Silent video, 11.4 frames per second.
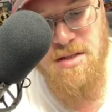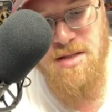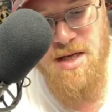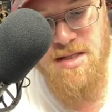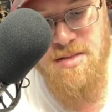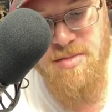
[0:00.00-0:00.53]
It's
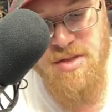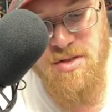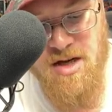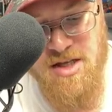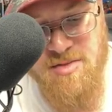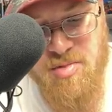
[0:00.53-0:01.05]
got some
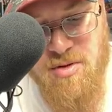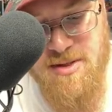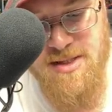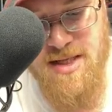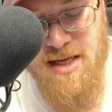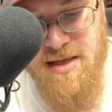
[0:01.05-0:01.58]
exhaust
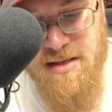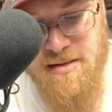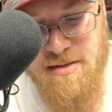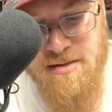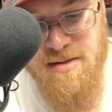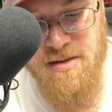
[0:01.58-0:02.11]
ports on it,
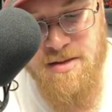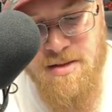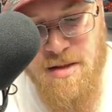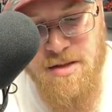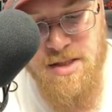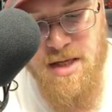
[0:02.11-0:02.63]
and the
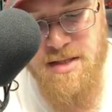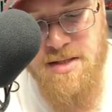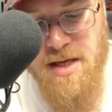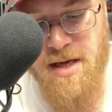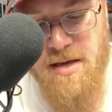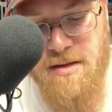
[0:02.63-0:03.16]
tongue's on its
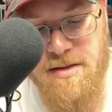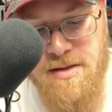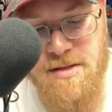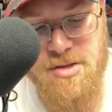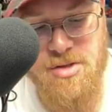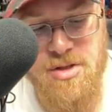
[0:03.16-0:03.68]
head. That's
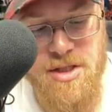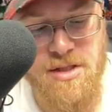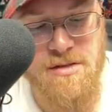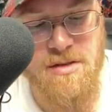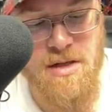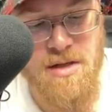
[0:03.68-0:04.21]
interesting.